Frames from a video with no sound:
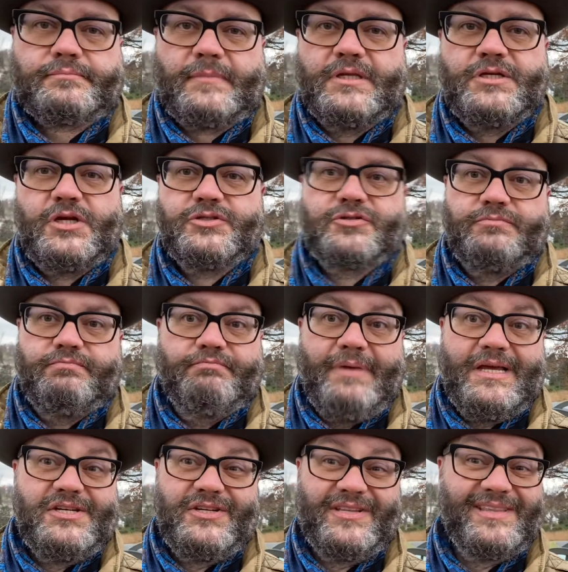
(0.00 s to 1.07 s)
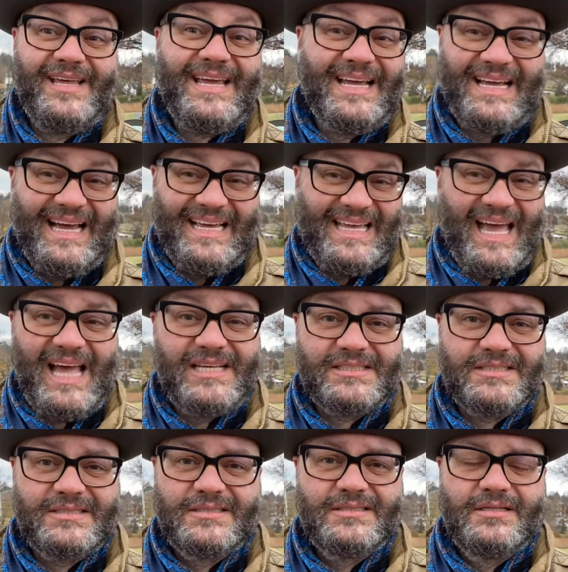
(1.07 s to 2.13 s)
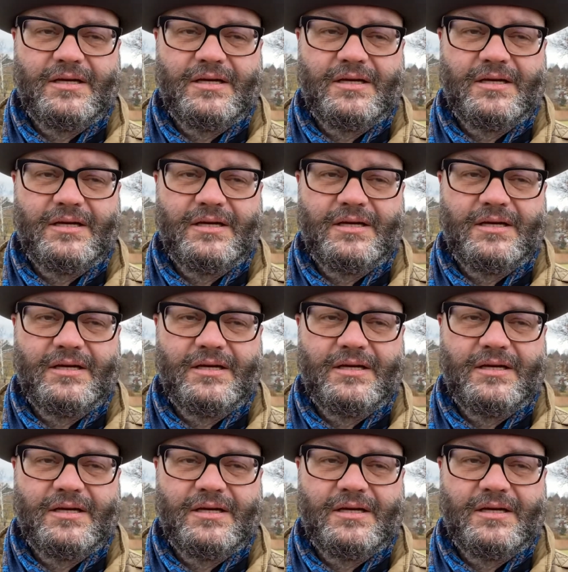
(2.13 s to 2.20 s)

Just makes you think, I guess.